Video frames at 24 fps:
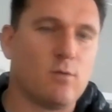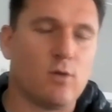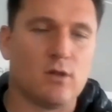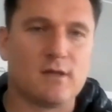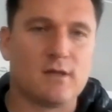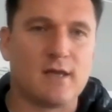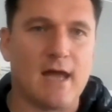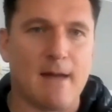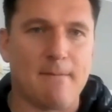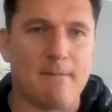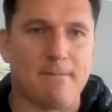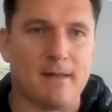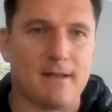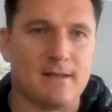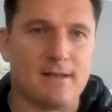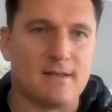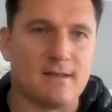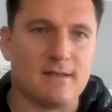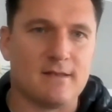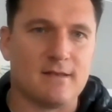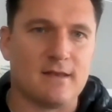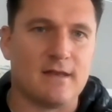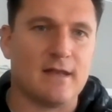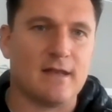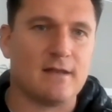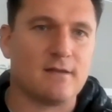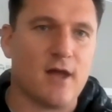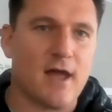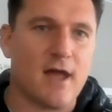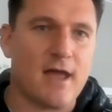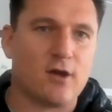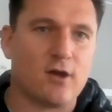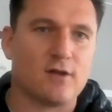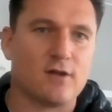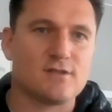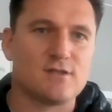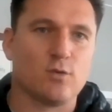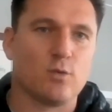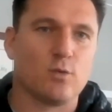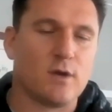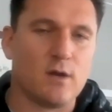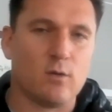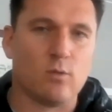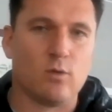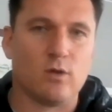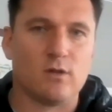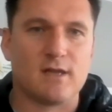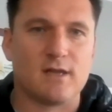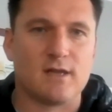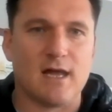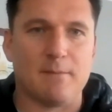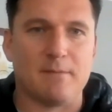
World Cup and then going on to win a World